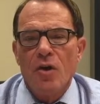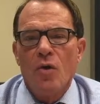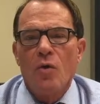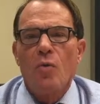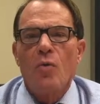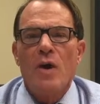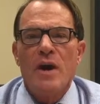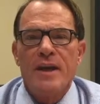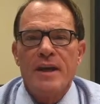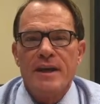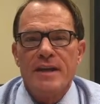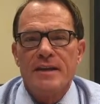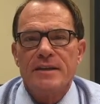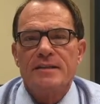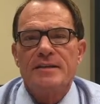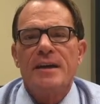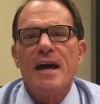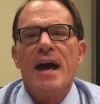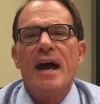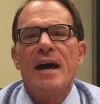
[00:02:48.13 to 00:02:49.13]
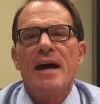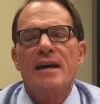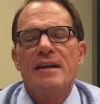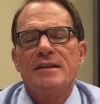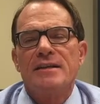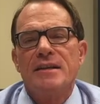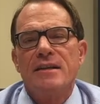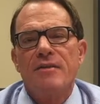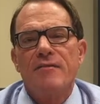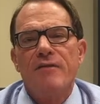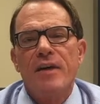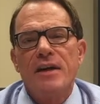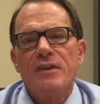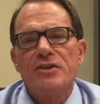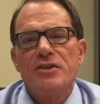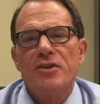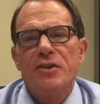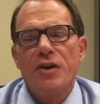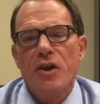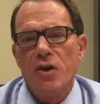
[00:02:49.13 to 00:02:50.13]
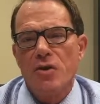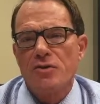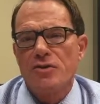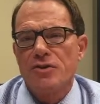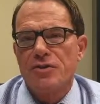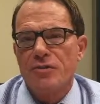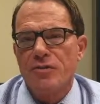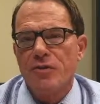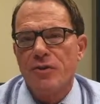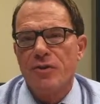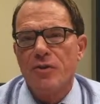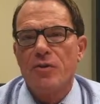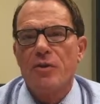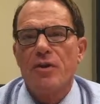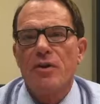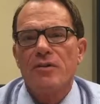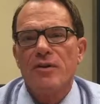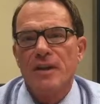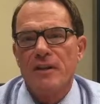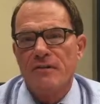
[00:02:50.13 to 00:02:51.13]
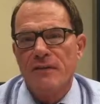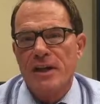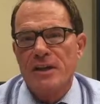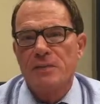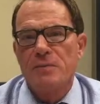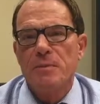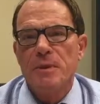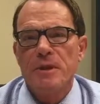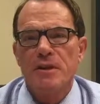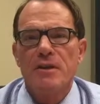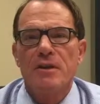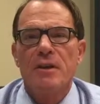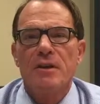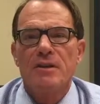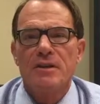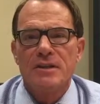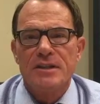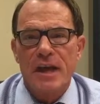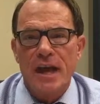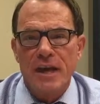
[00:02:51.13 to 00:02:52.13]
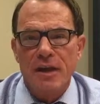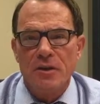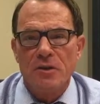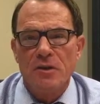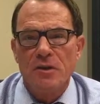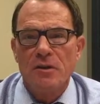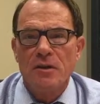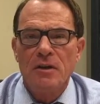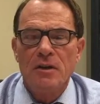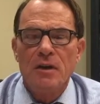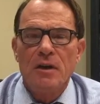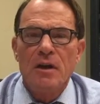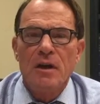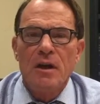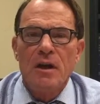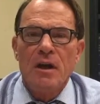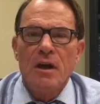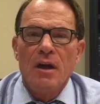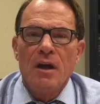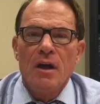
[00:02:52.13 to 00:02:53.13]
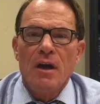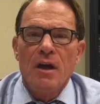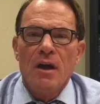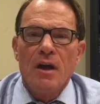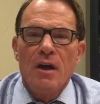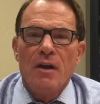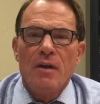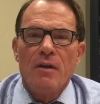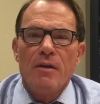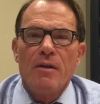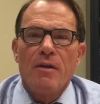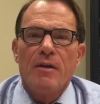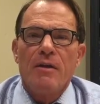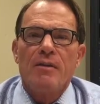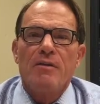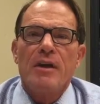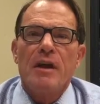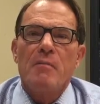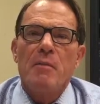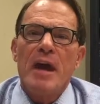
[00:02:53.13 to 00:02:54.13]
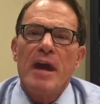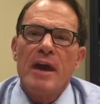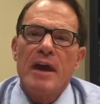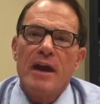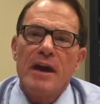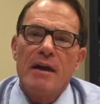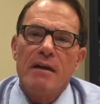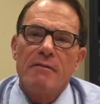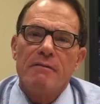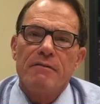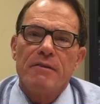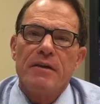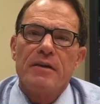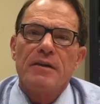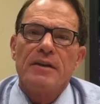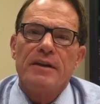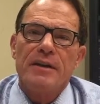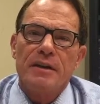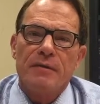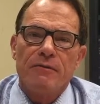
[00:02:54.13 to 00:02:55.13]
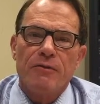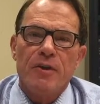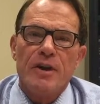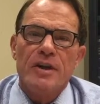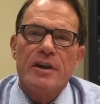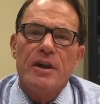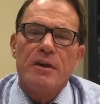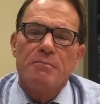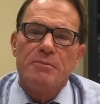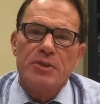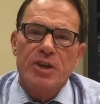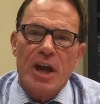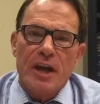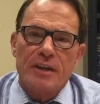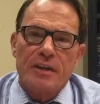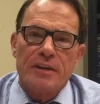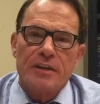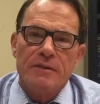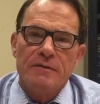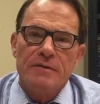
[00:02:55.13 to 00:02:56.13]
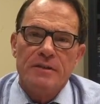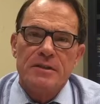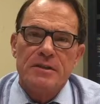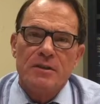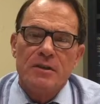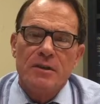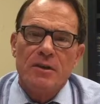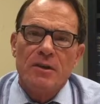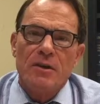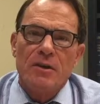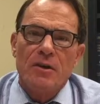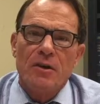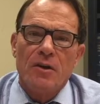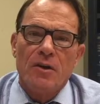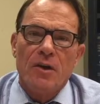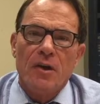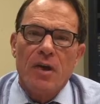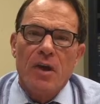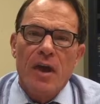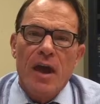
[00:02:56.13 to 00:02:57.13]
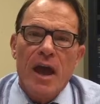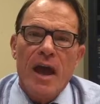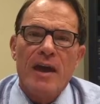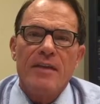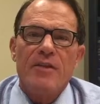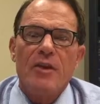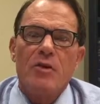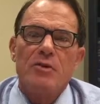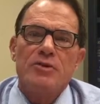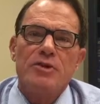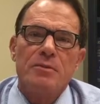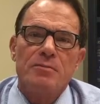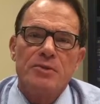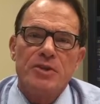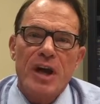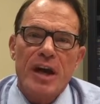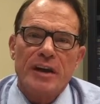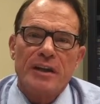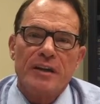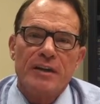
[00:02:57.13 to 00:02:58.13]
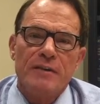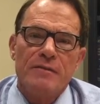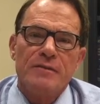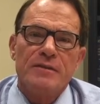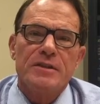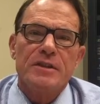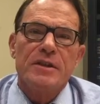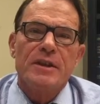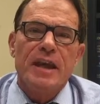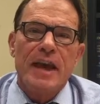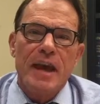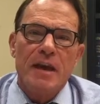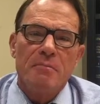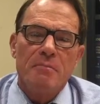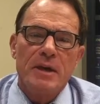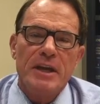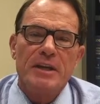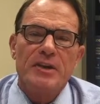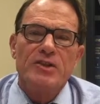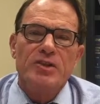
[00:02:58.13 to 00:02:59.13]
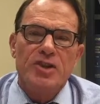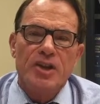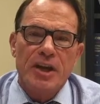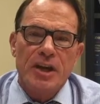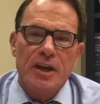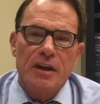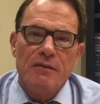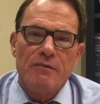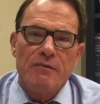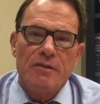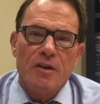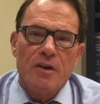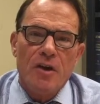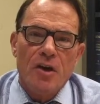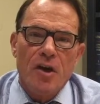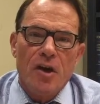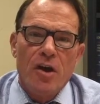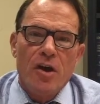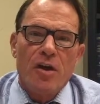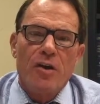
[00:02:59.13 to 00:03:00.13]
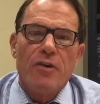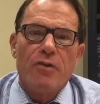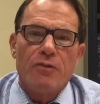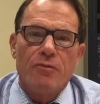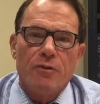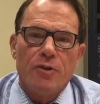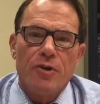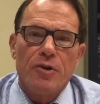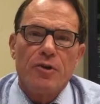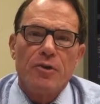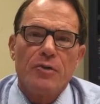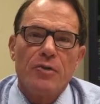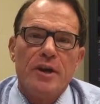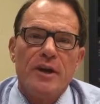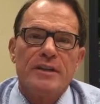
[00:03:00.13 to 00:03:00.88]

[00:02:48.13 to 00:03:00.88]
One is, as an investor goes through the investment cycle, they may have different objectives, and those objectives can be achieved through a